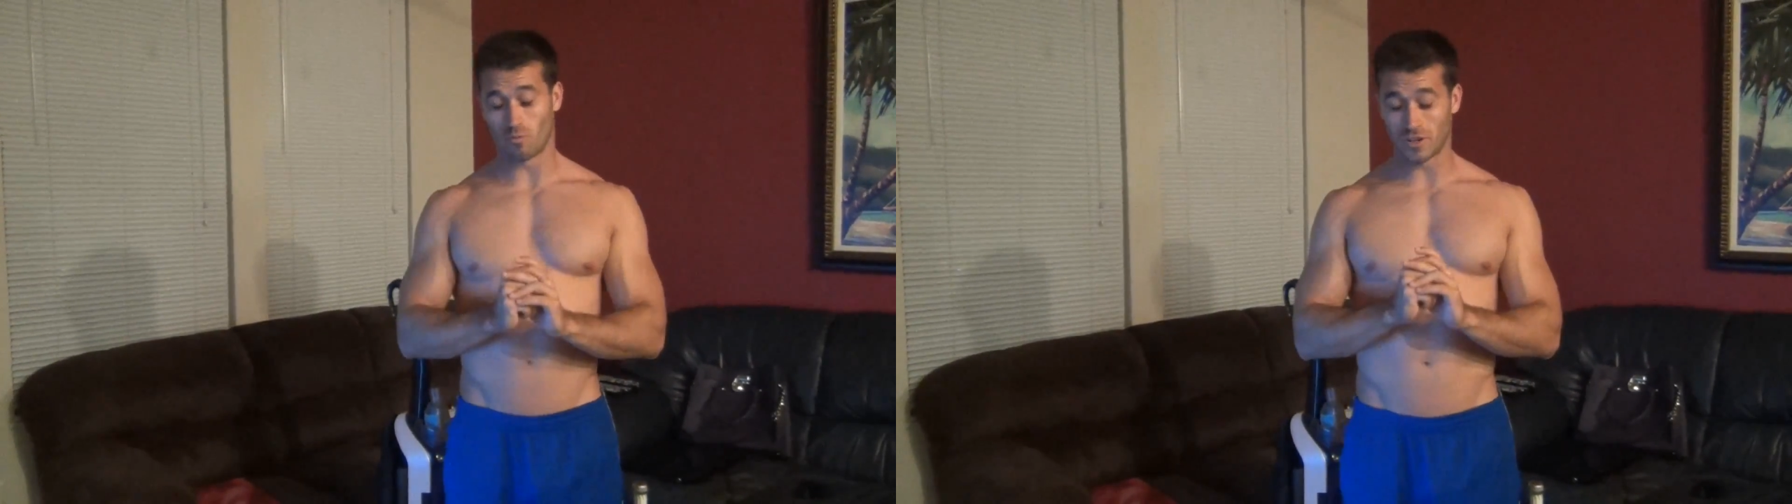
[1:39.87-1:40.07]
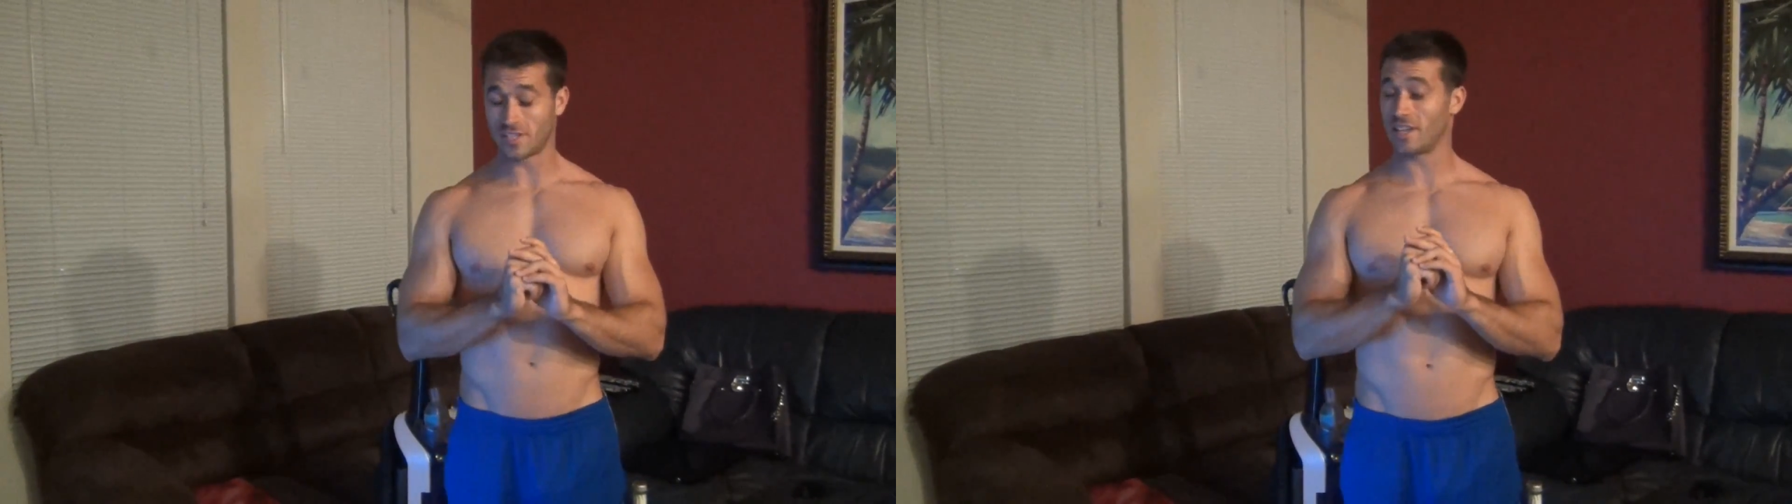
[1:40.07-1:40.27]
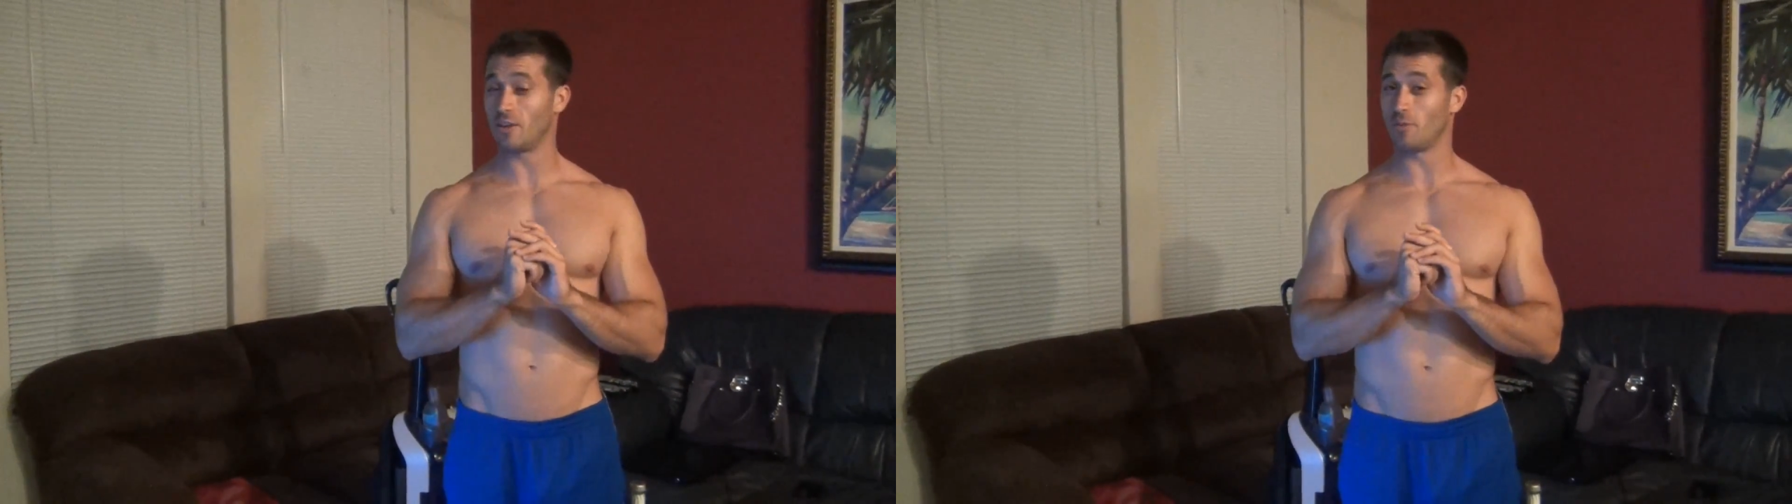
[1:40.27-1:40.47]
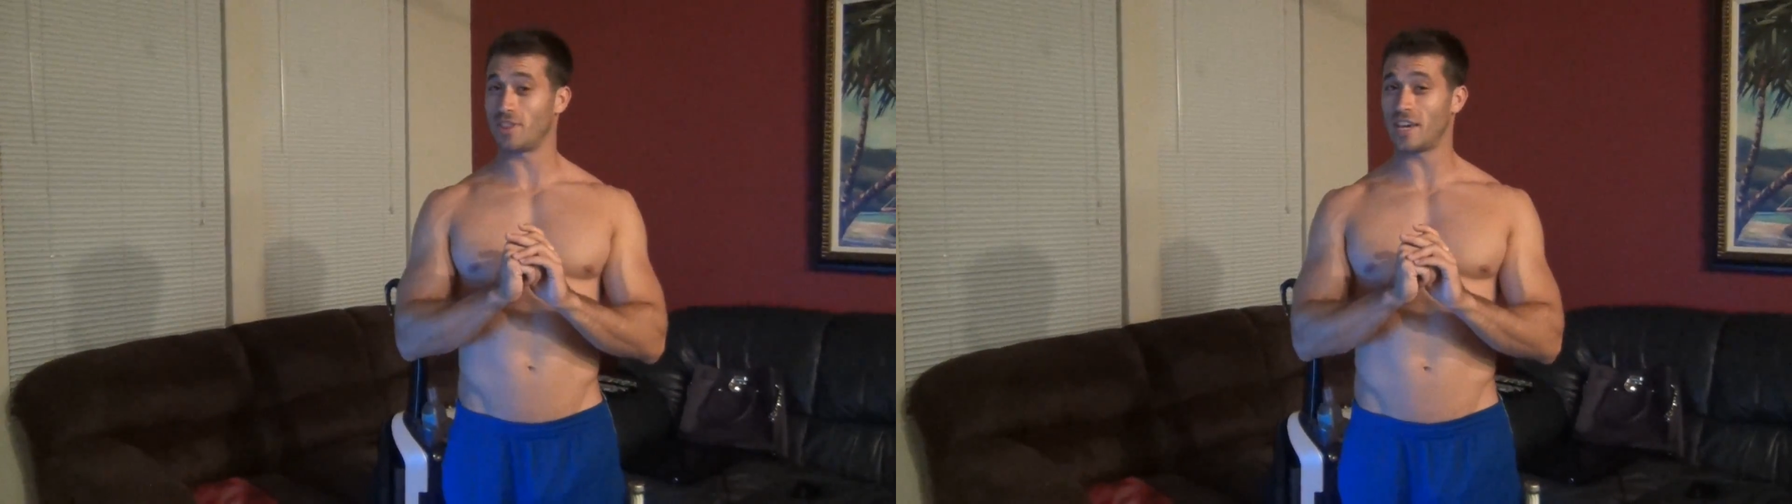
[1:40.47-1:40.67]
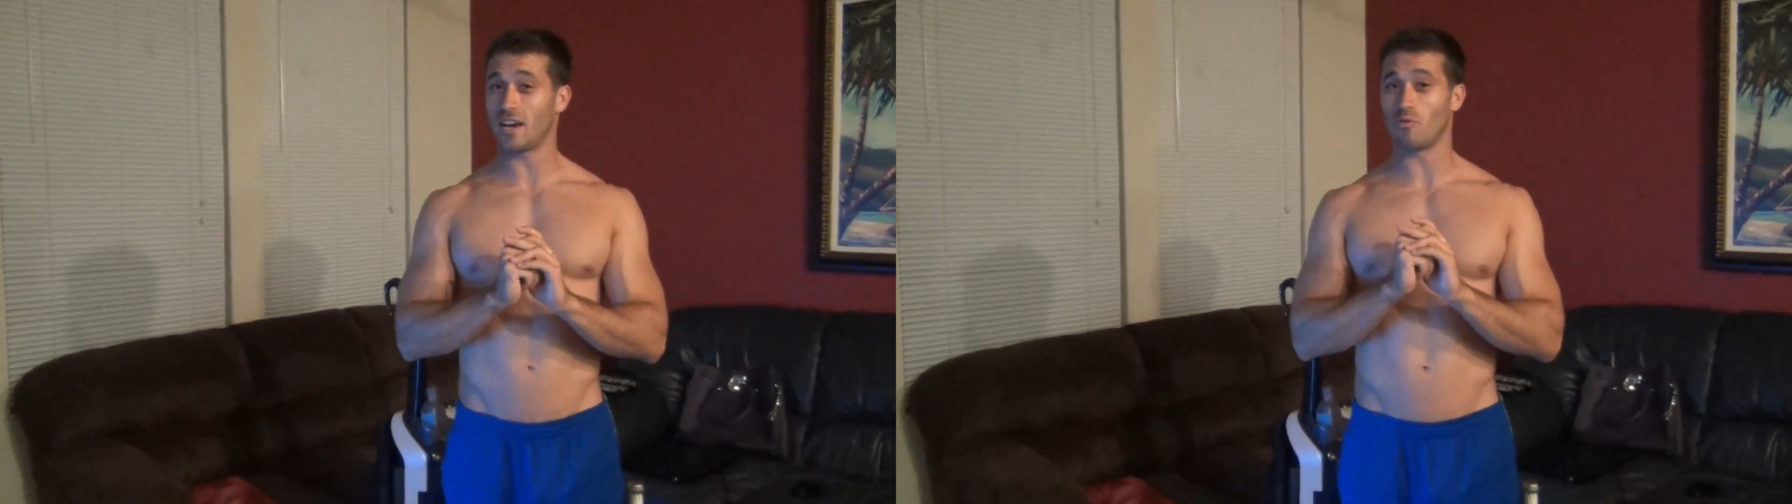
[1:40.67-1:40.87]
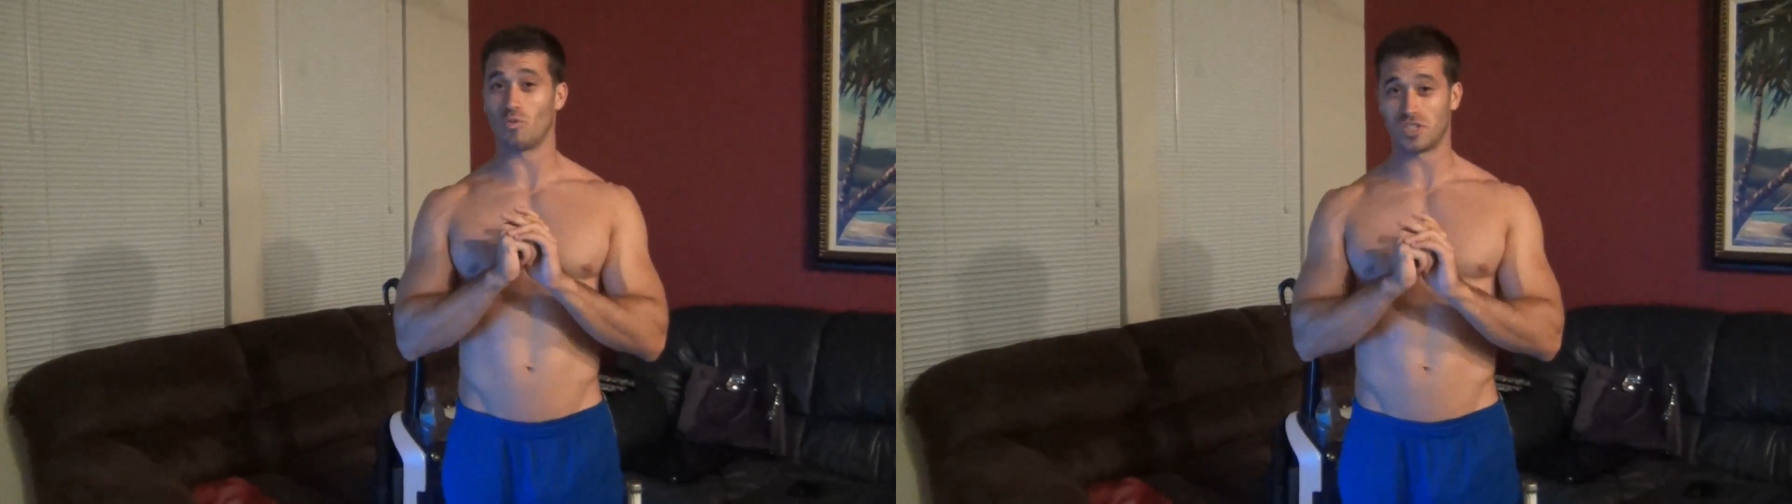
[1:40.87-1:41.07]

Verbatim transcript: Once again with that,